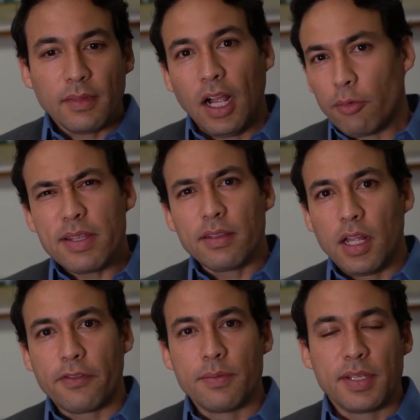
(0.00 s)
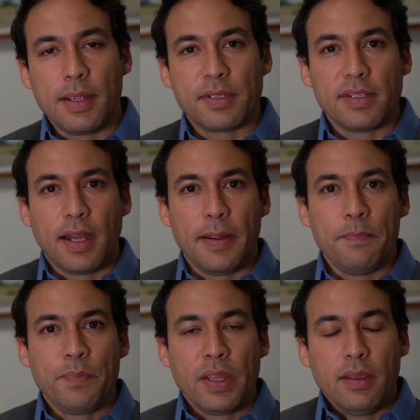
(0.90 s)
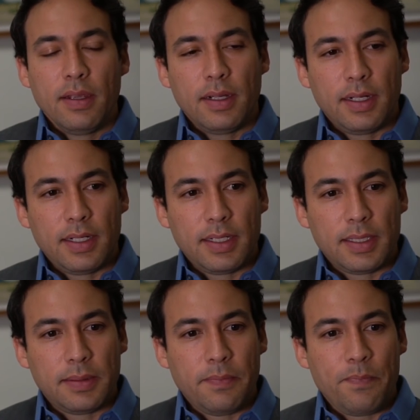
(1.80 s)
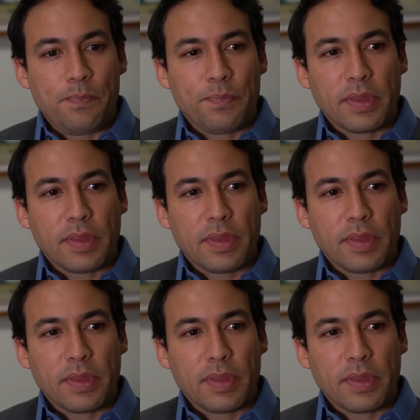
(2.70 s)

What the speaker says: I'll write the law from time to time and